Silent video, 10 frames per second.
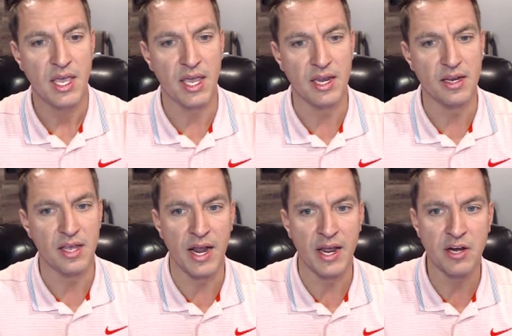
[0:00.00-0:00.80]
And
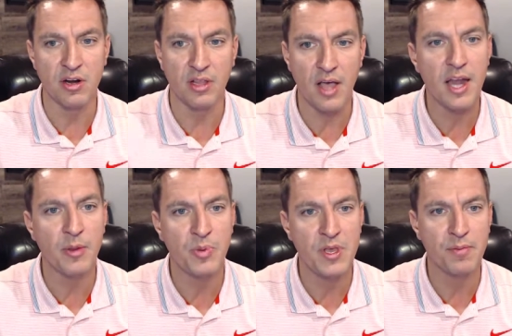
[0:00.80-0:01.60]
and I hear a
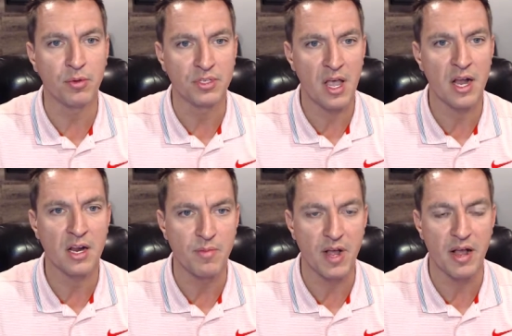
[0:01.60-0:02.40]
lot of people
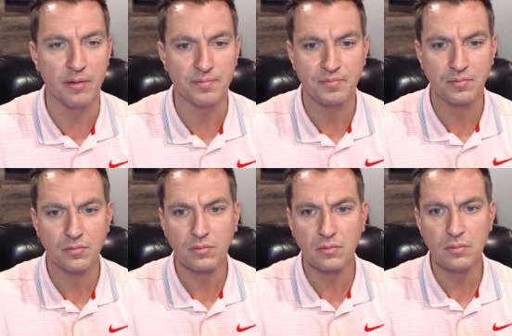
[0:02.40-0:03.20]
talk about
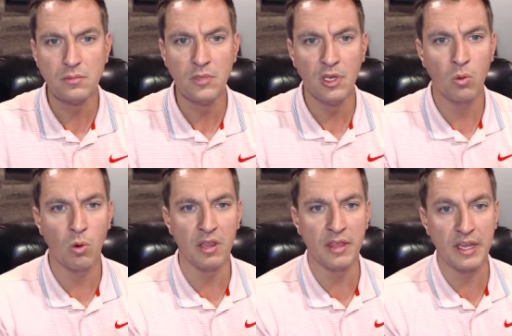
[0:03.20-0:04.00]

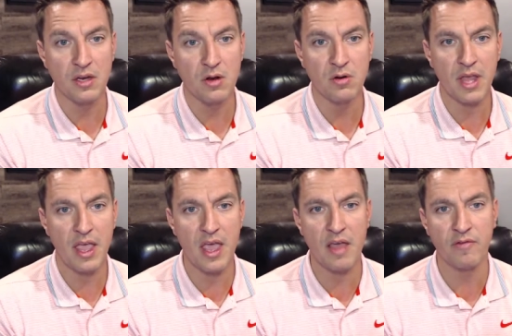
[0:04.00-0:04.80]
what they don't
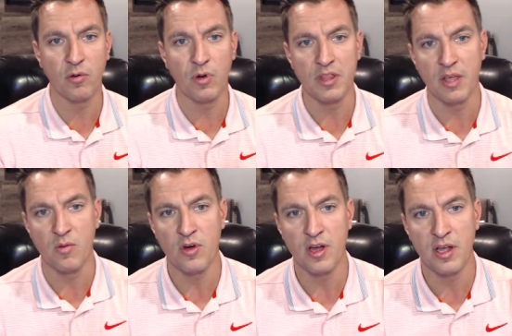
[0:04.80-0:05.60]
have or what they
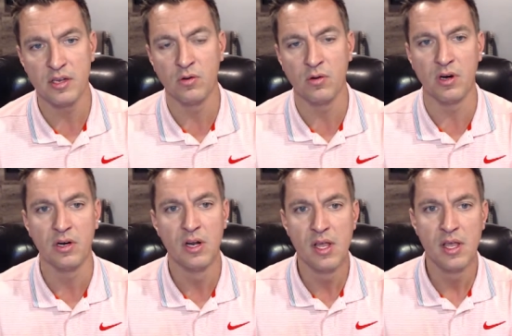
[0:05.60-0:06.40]
want
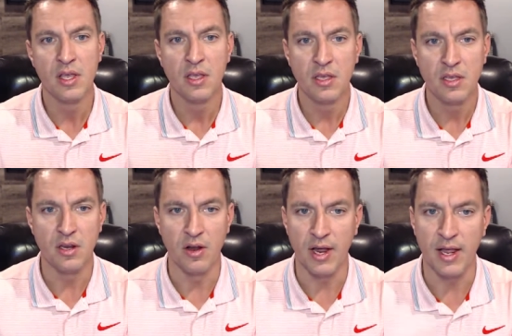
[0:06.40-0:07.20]
or
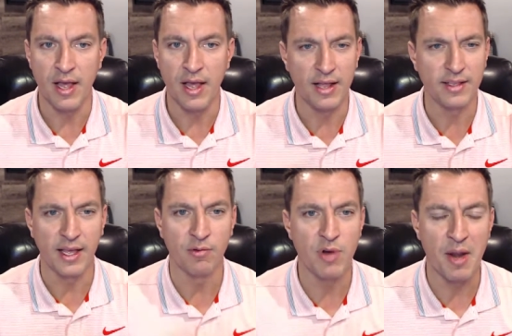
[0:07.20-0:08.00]
you know, I, I,
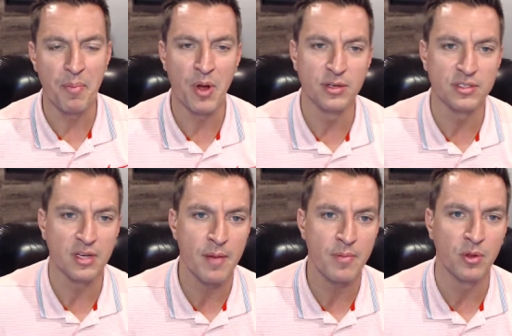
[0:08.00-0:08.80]
I read a post a
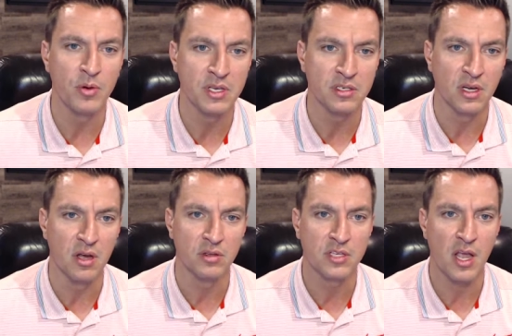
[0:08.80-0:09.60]
couple of weeks
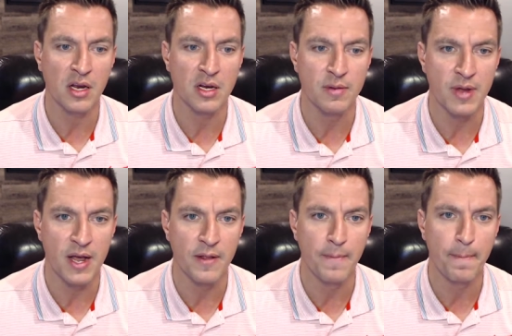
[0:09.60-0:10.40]
ago talking
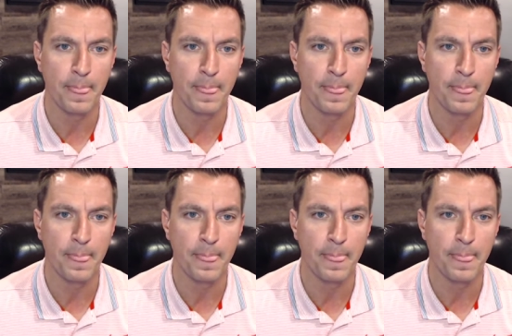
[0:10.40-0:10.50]
about,